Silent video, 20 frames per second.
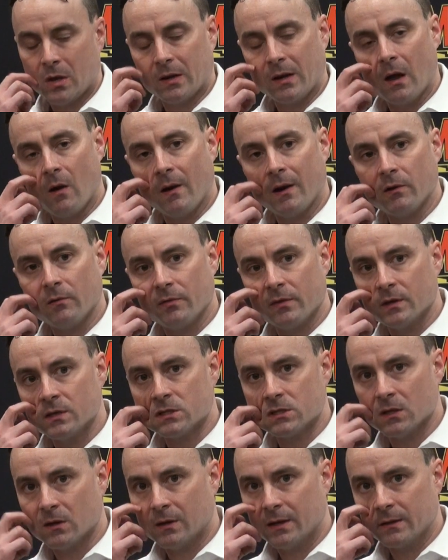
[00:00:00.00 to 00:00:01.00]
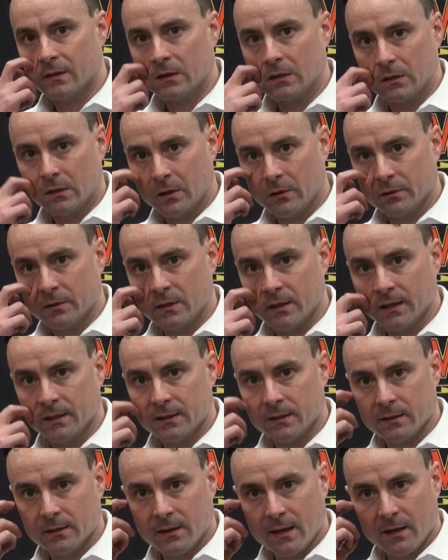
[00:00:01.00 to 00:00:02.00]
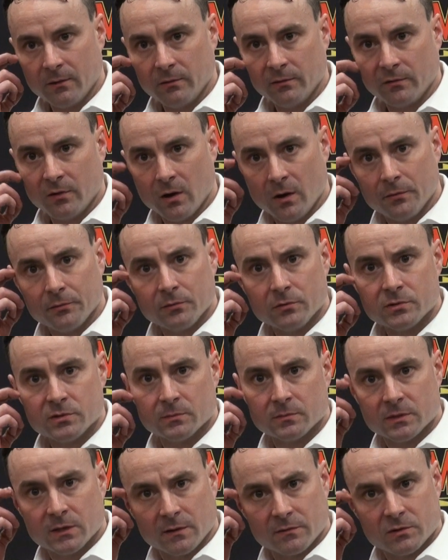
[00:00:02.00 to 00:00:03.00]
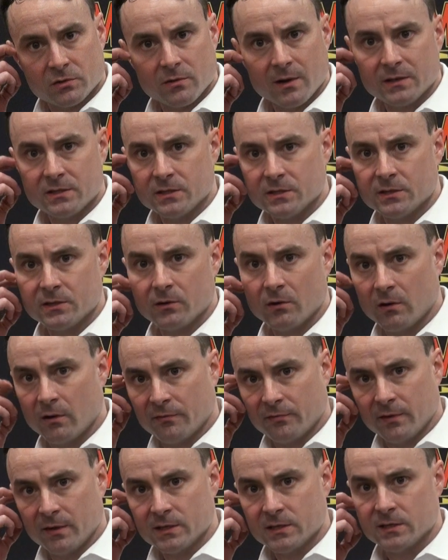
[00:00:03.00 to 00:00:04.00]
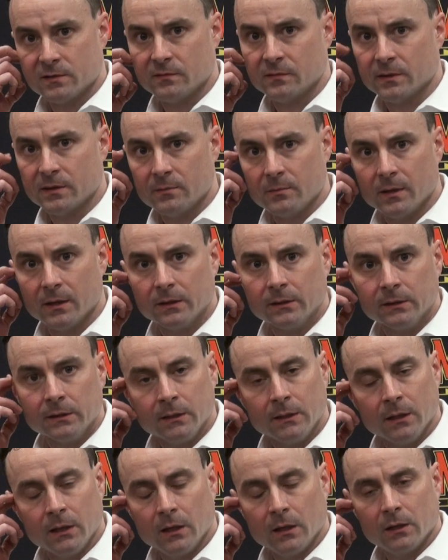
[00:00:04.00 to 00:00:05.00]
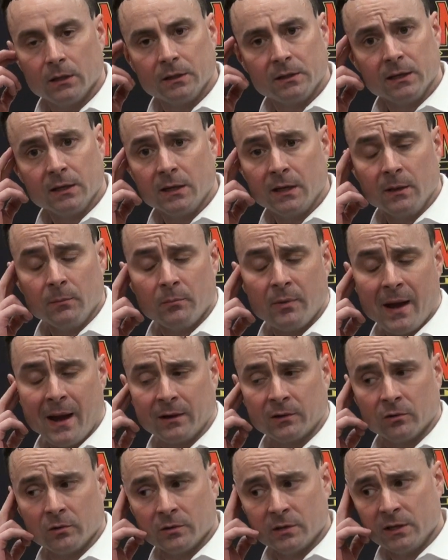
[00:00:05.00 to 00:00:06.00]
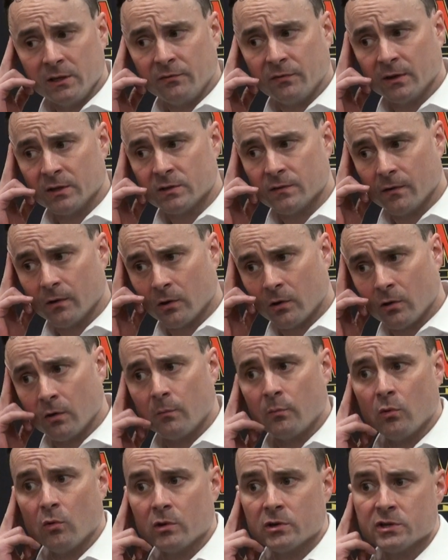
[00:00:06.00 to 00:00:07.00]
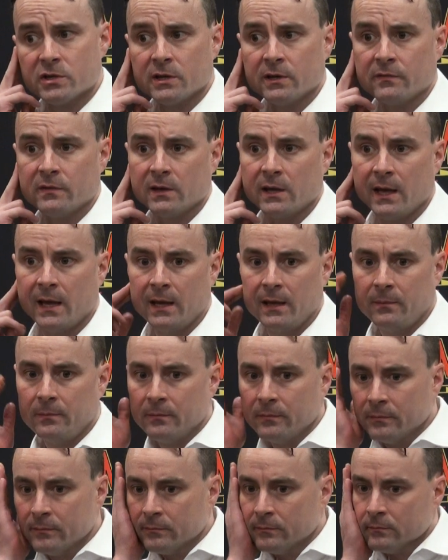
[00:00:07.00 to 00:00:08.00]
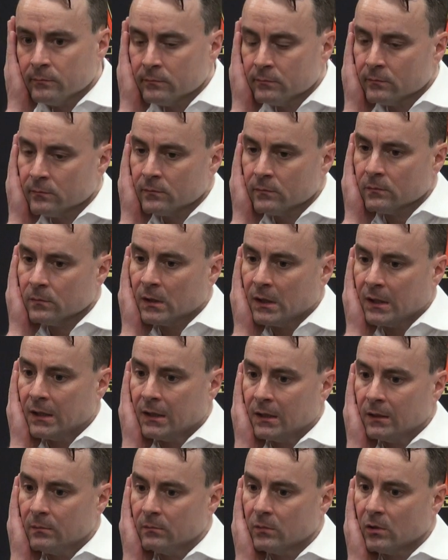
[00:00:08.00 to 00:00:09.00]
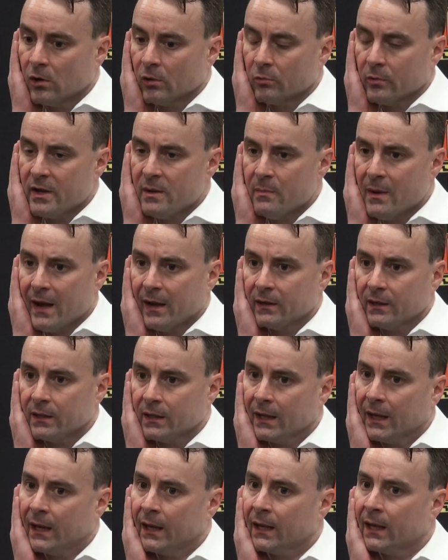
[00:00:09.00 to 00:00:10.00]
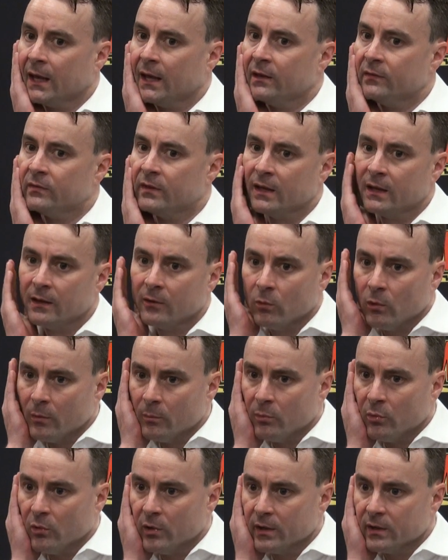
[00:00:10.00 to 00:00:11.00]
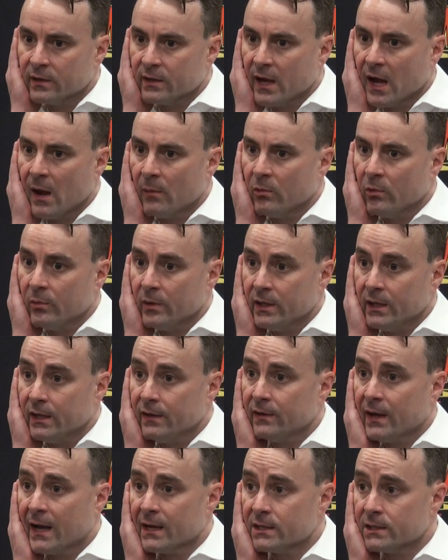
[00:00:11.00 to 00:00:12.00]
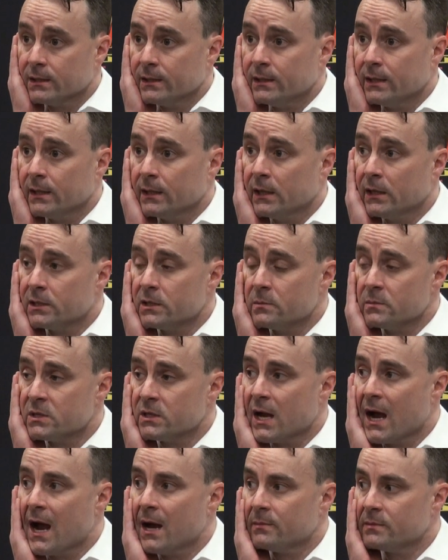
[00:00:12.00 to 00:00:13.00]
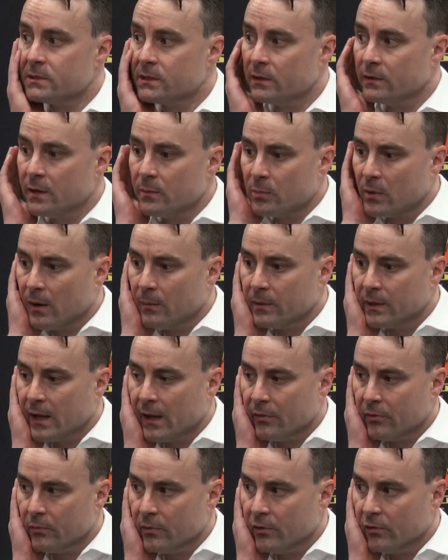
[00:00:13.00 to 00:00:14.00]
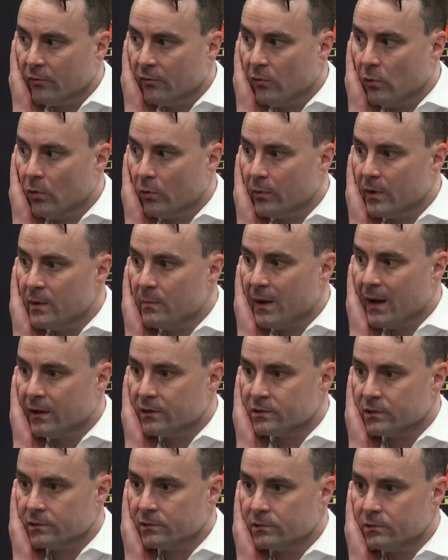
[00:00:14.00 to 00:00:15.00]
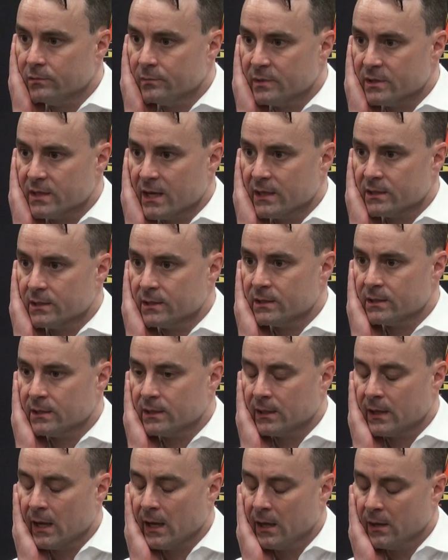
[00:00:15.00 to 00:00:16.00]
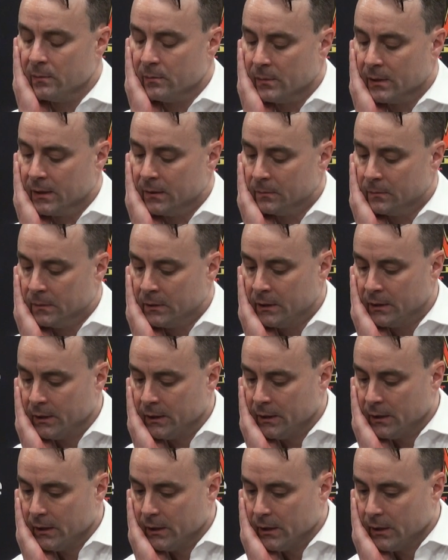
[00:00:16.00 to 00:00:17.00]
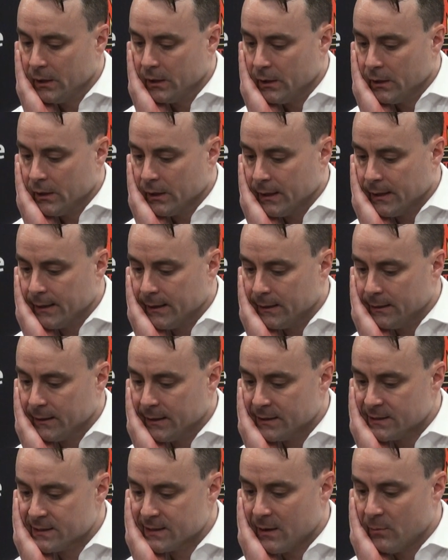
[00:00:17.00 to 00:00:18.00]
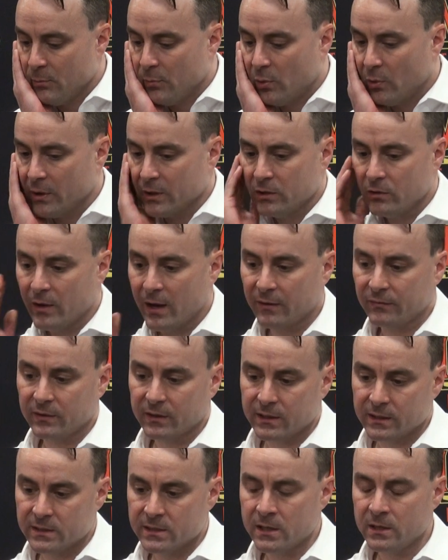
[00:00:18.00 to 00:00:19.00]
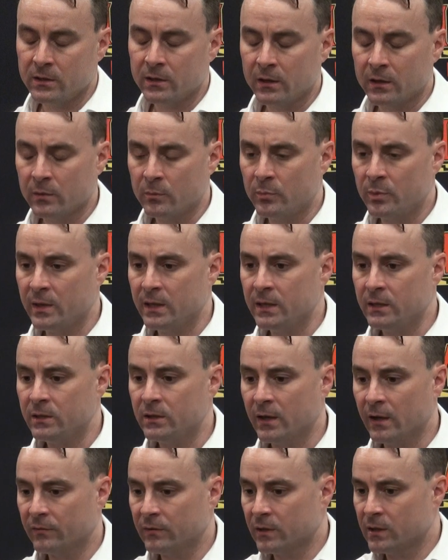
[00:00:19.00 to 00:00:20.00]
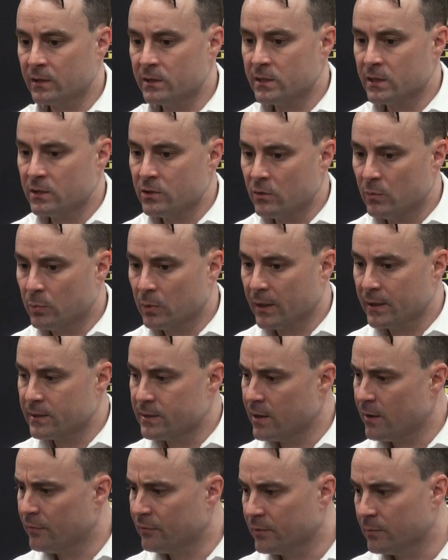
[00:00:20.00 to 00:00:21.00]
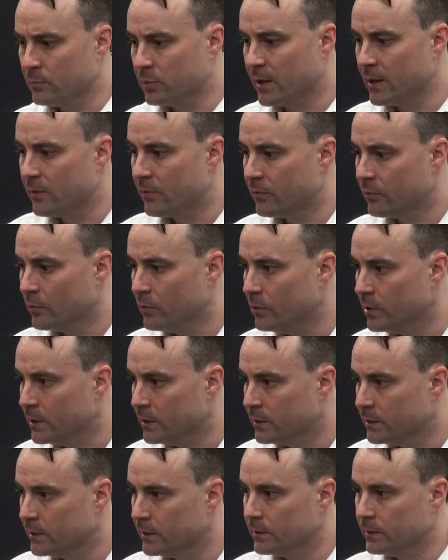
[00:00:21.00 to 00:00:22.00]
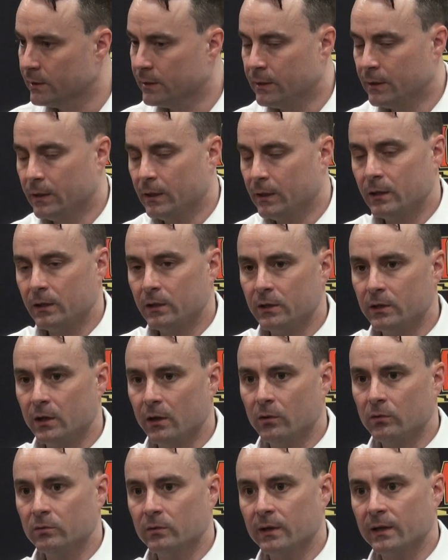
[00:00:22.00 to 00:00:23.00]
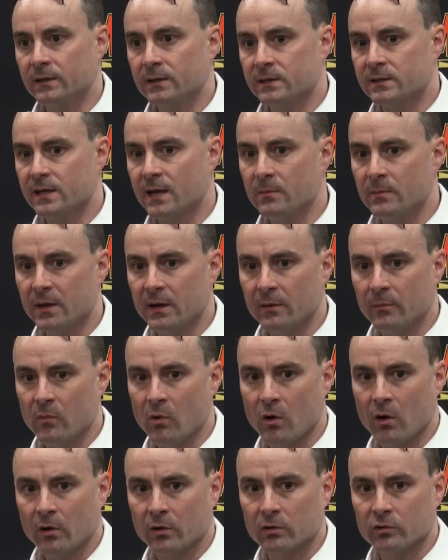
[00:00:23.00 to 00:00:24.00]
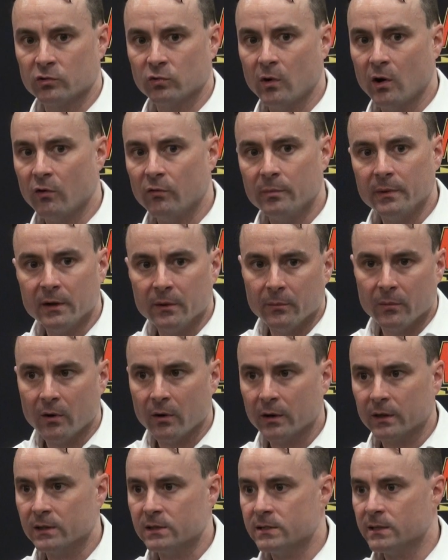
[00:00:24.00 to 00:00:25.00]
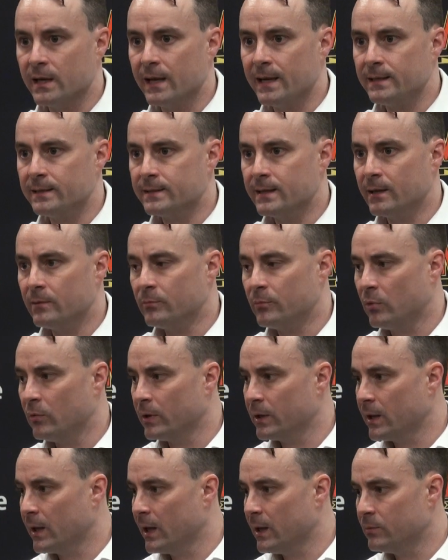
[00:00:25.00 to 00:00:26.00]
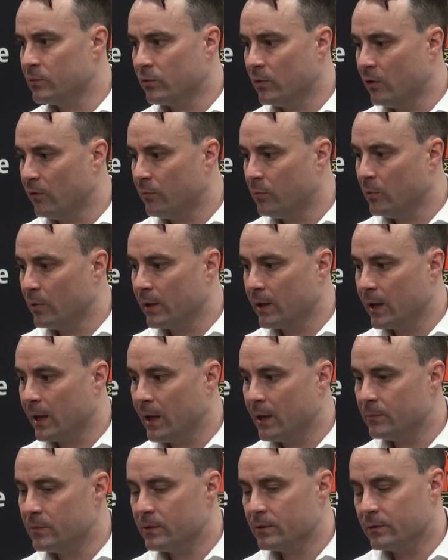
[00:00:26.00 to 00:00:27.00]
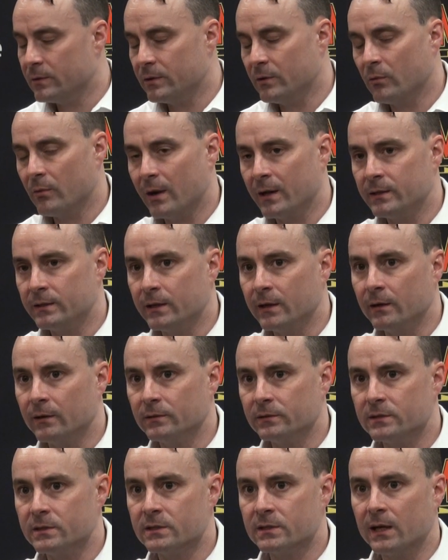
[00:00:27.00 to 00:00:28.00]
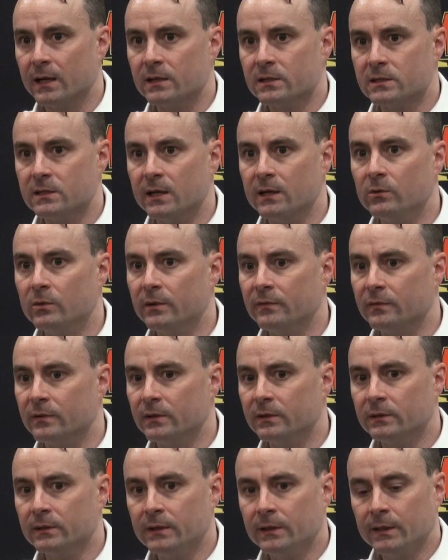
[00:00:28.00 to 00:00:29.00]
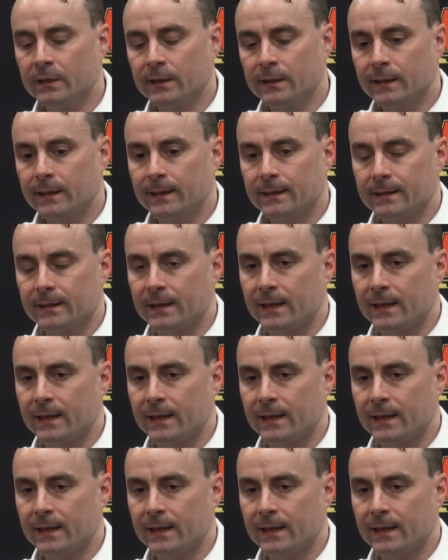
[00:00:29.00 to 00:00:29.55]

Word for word: No, I don't think so. I think, you know, at the end of the day, we've gone through some tough stretches here offensively, but it didn't impact our defense for a good portion of the game. Um, our rebounding kind of caved in at one point in time where we did actually did get some stops. You know, they probably got three or four rebounds on two possessions in the game. But uh, at some point, you have to continue to compete. You have to continue to play tough and play through it. And, you know, at the 10-minute mark, 12-minute mark, it's an 8, 10-point game, 12-point game. You're right there. Just kind of stay with it.